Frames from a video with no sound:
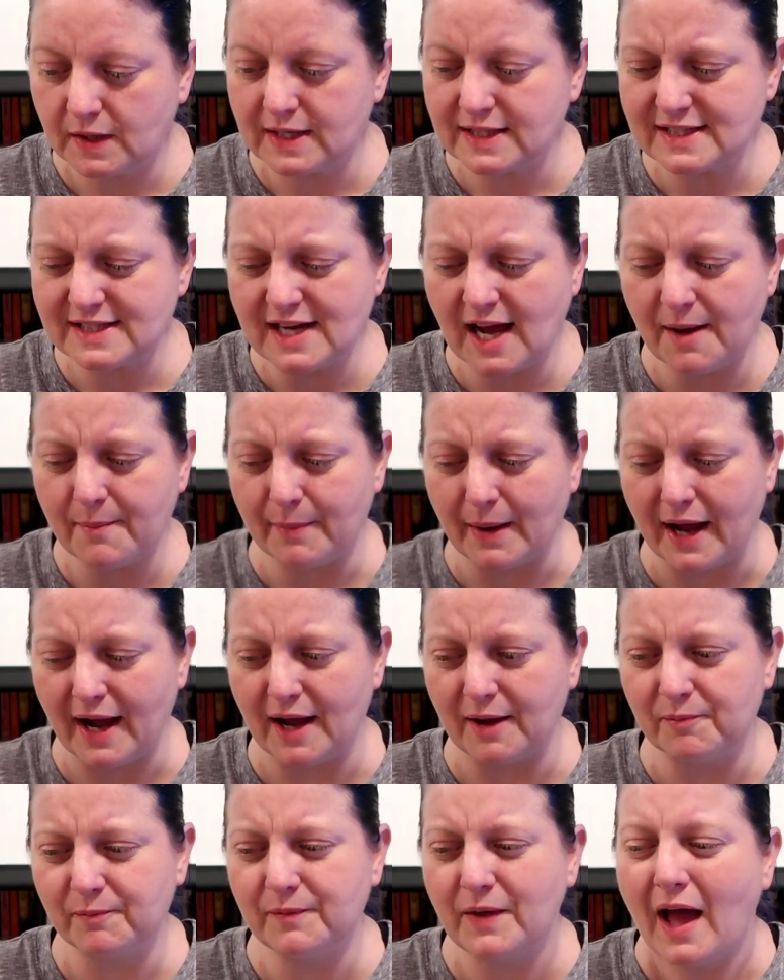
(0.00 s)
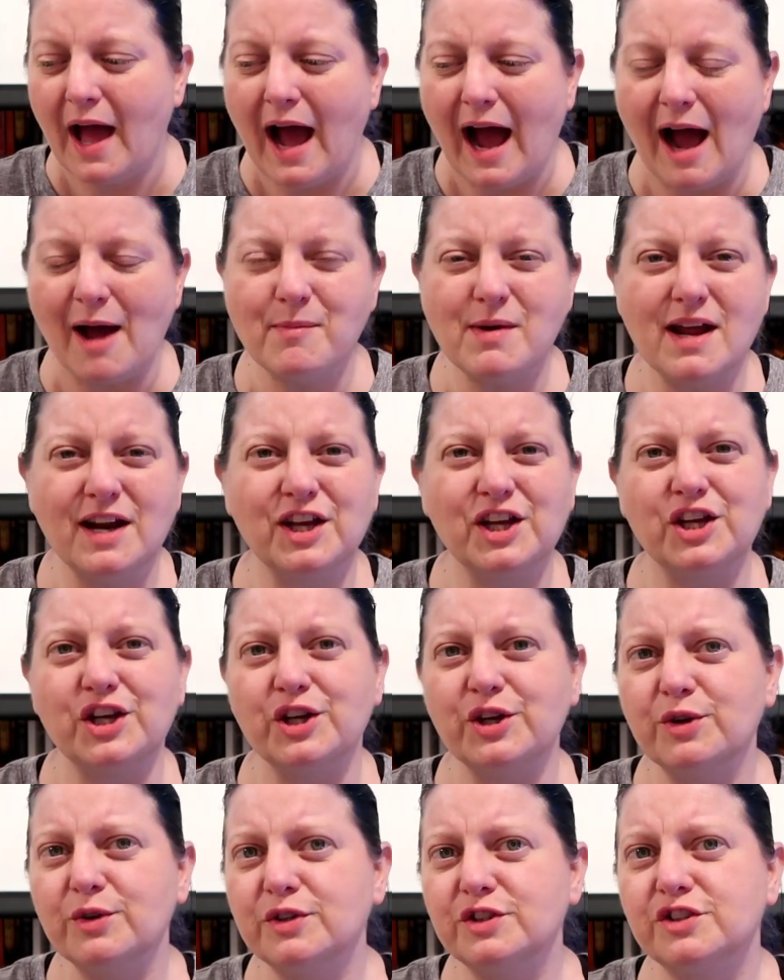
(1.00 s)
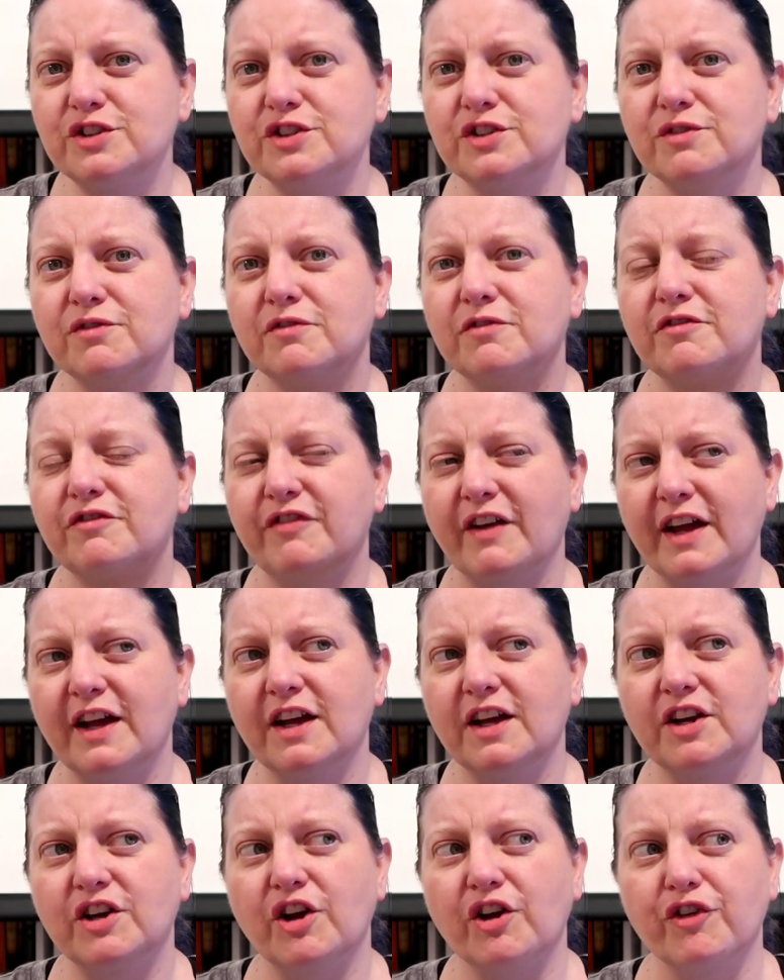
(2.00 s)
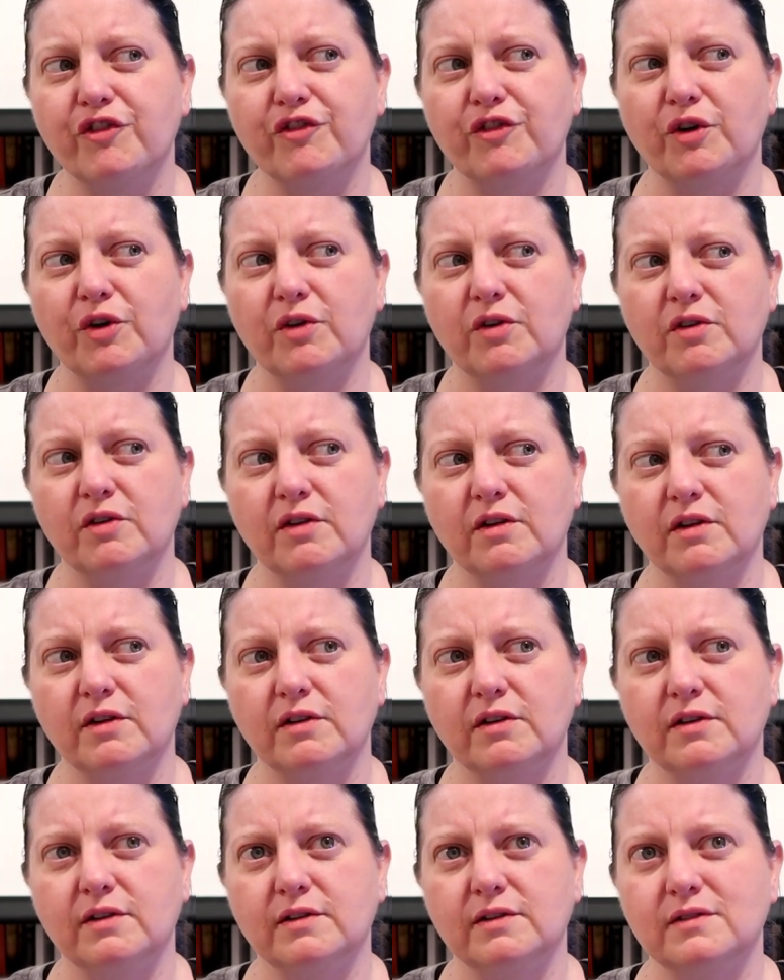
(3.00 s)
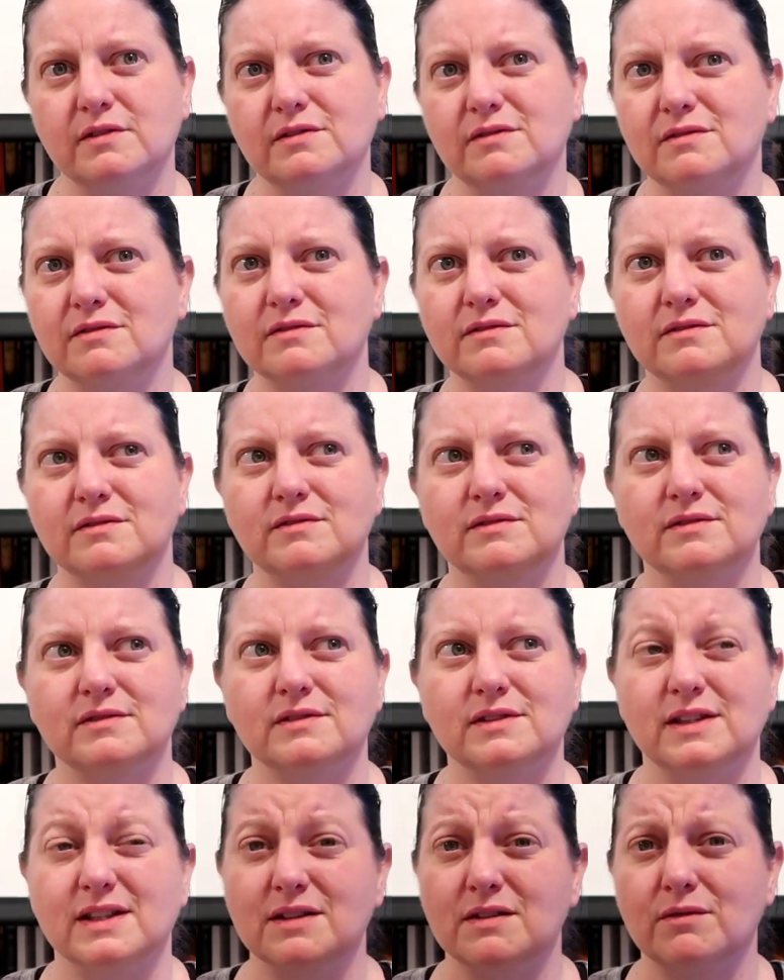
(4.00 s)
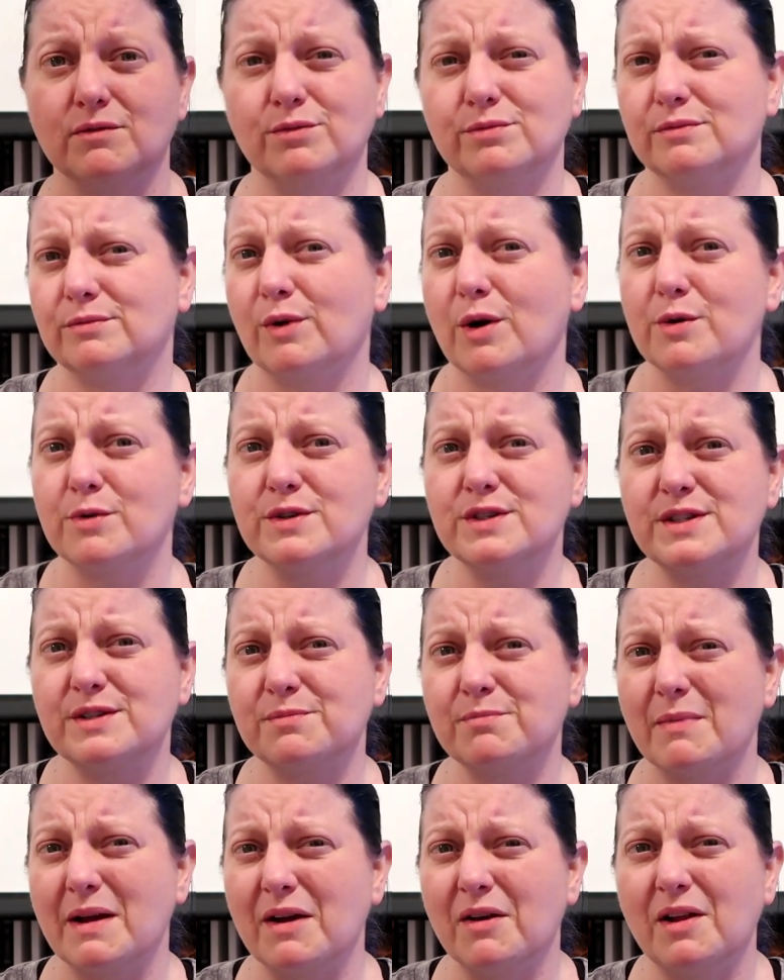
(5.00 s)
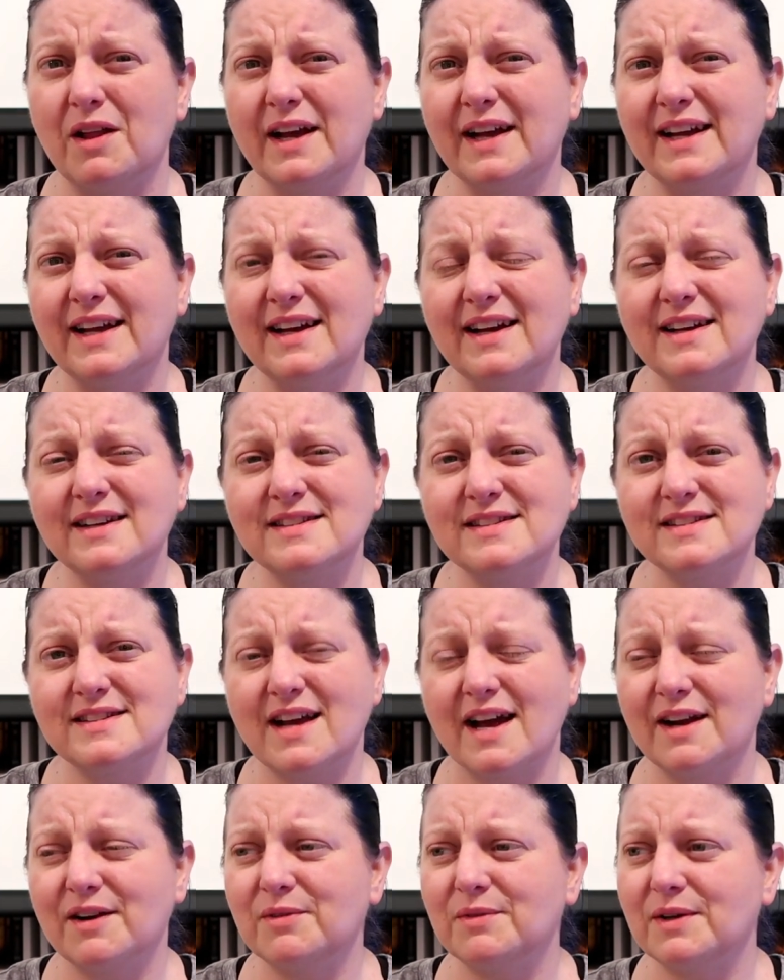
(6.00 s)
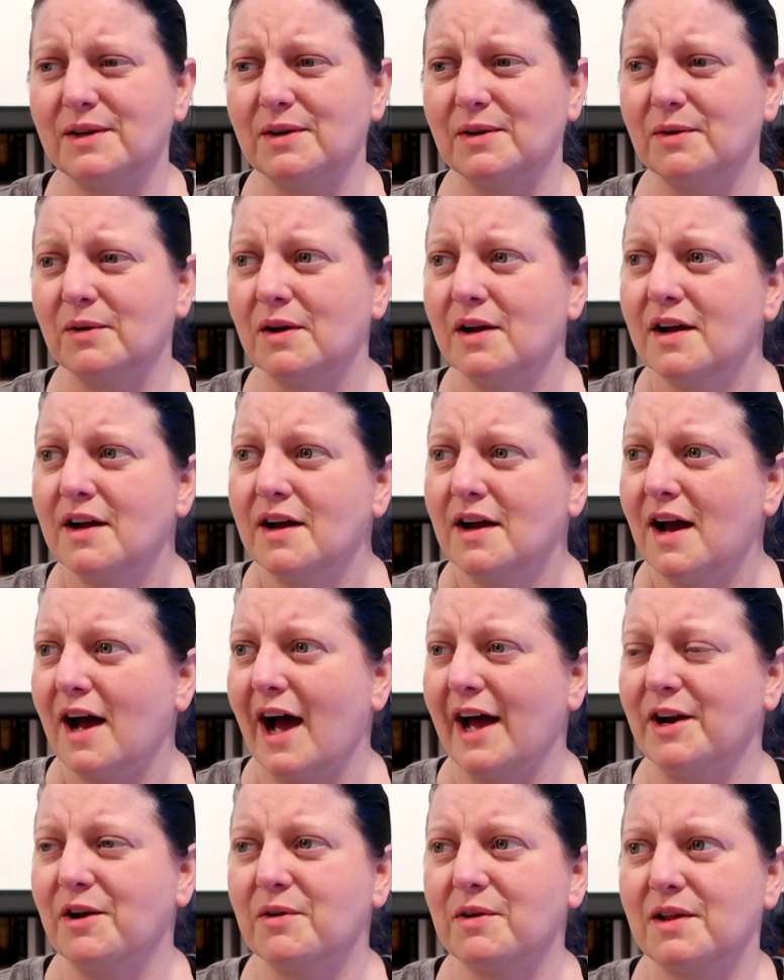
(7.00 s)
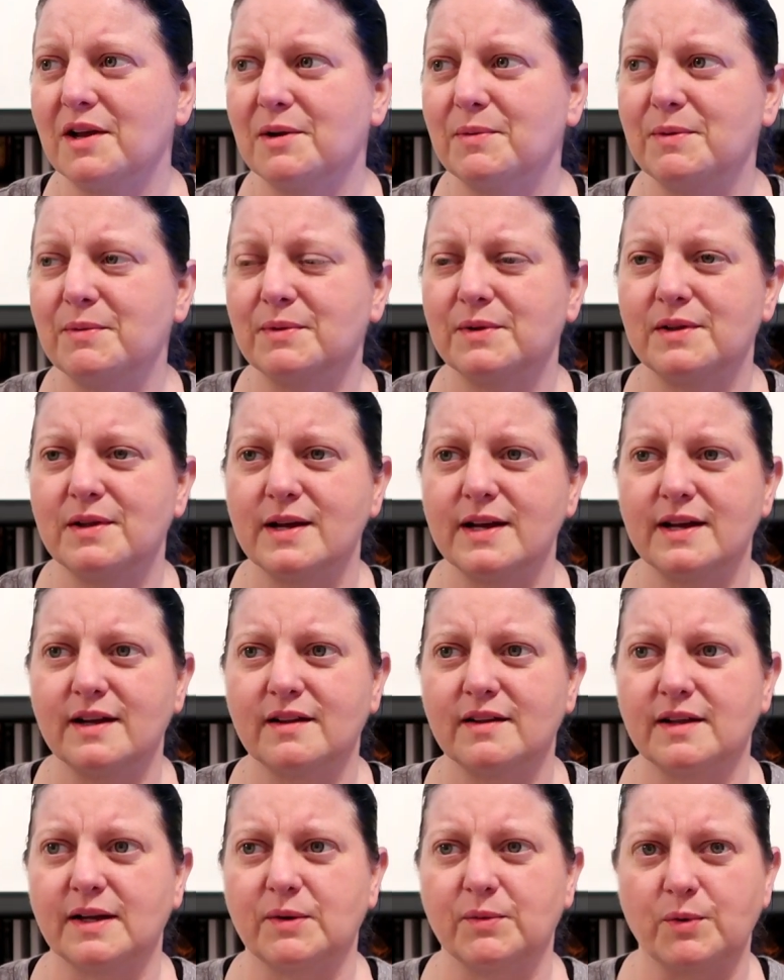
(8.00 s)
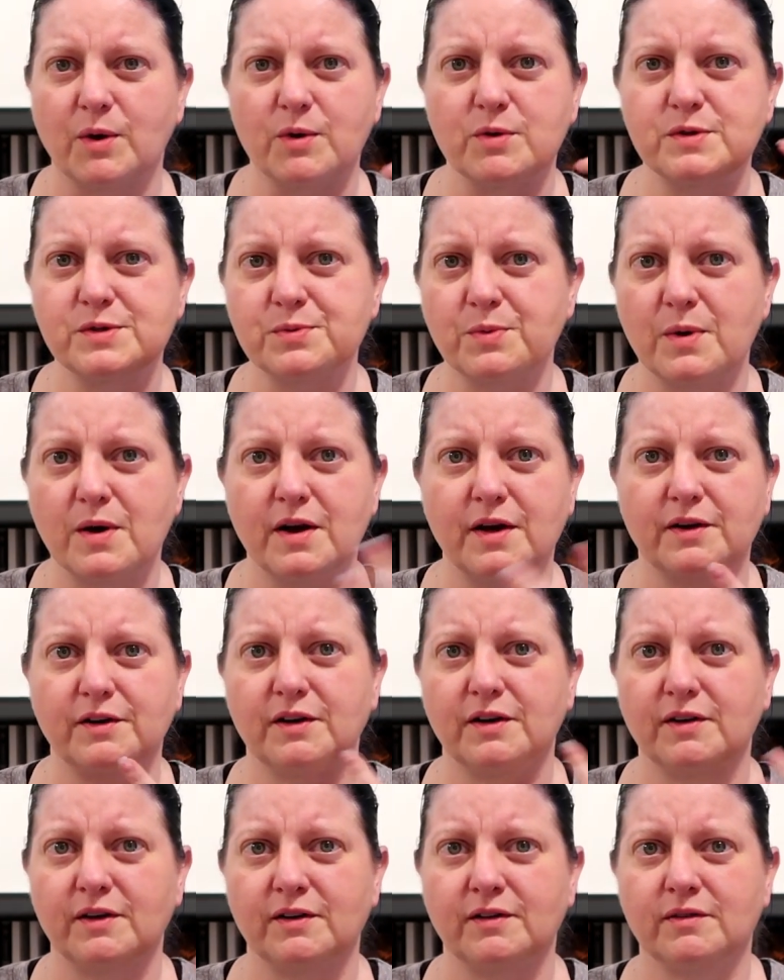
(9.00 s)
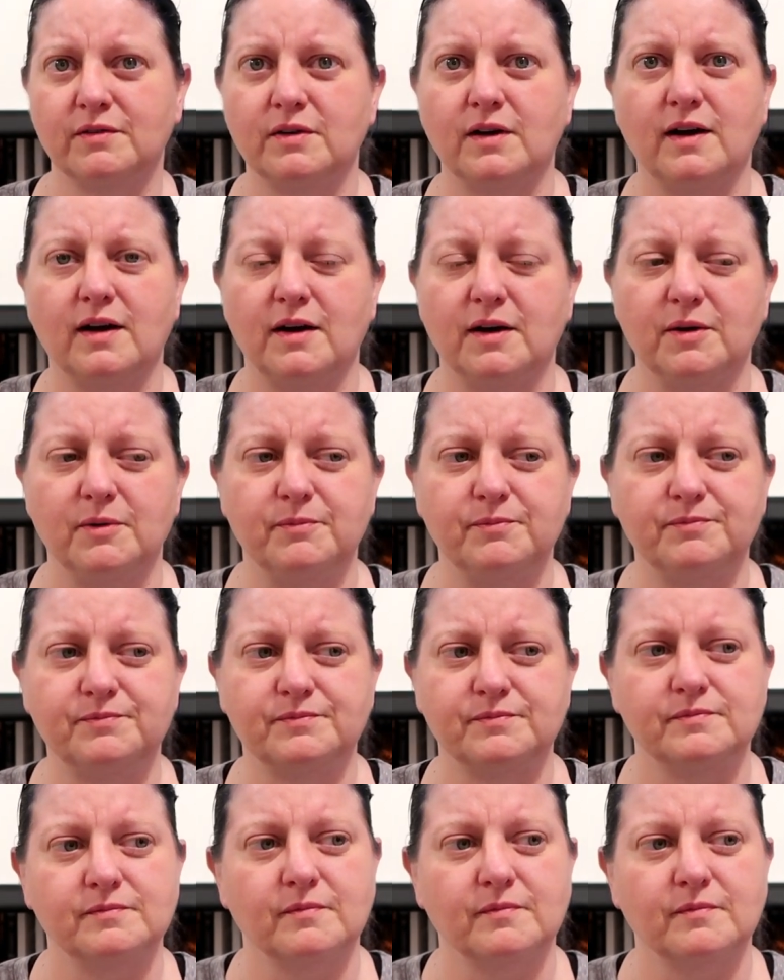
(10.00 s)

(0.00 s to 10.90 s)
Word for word: It's not bad. I'm not a huge fan of the rose smell, I guess. I don't know. I know a lot of people like like rose water, um,